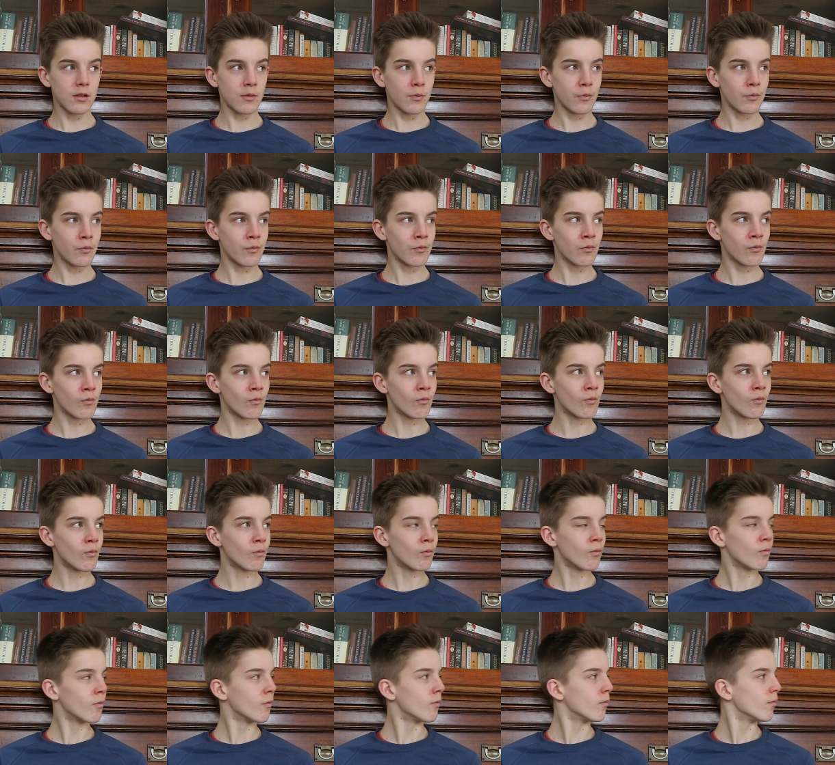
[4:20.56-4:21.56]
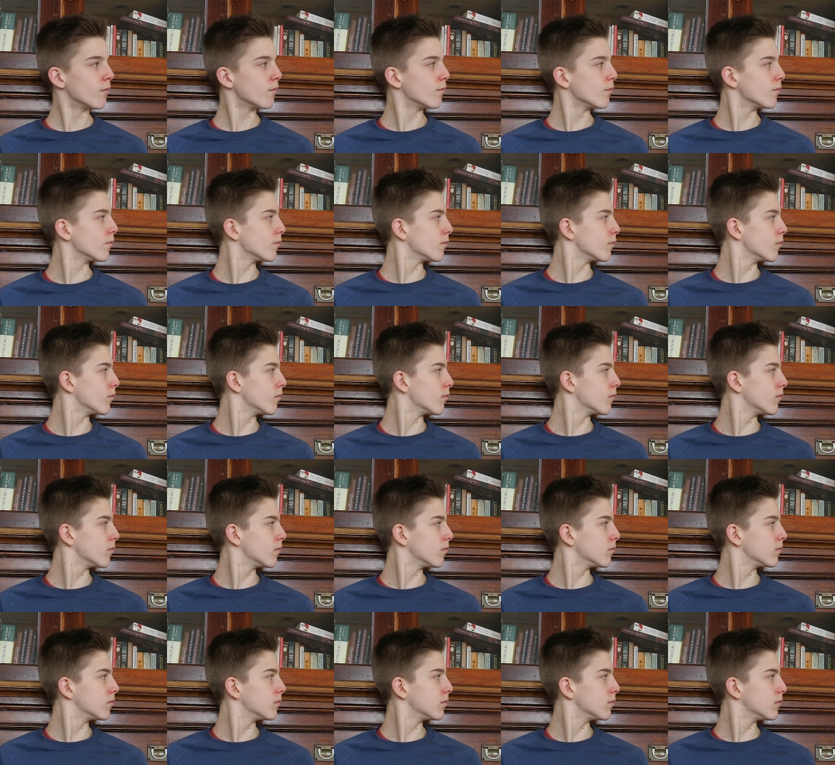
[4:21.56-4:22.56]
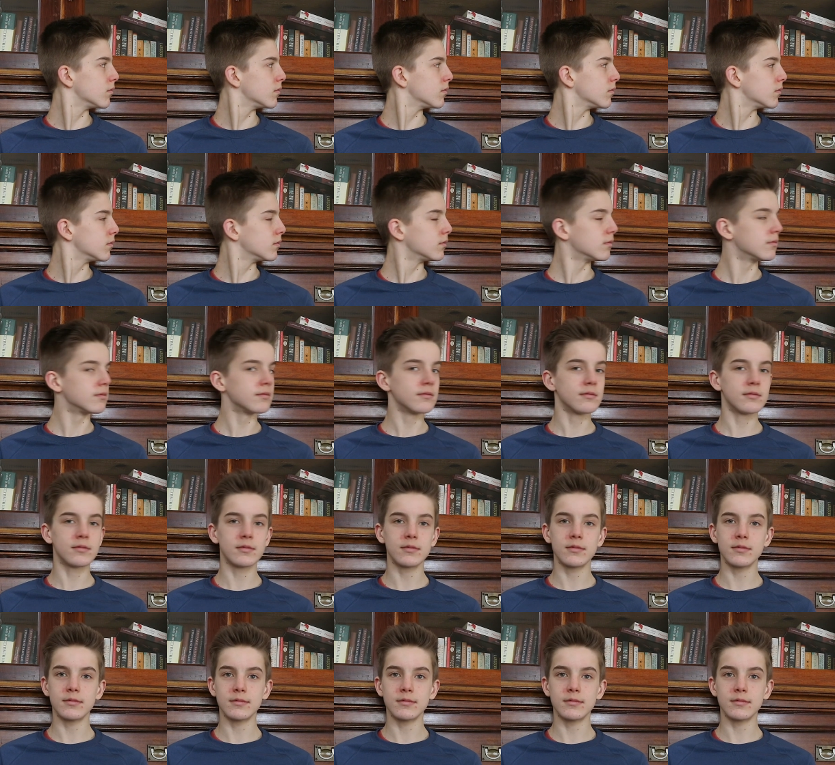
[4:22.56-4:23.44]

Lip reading: Nothing is said.